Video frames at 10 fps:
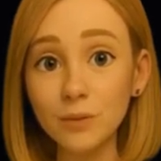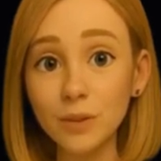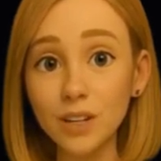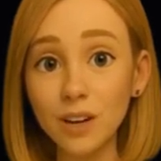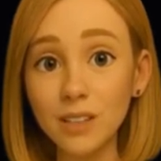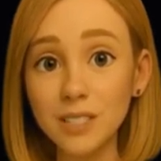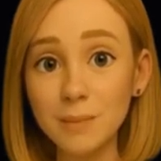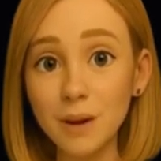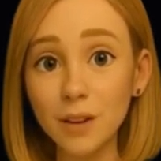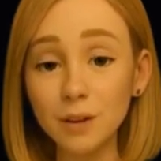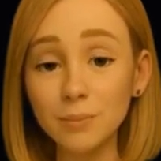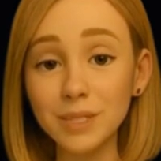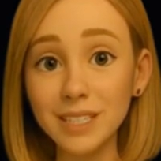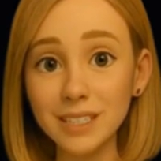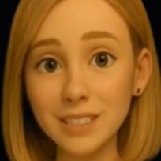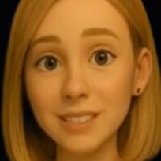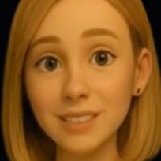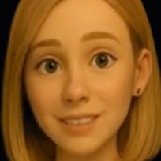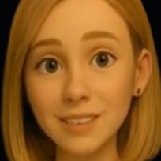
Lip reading: recall is about completeness.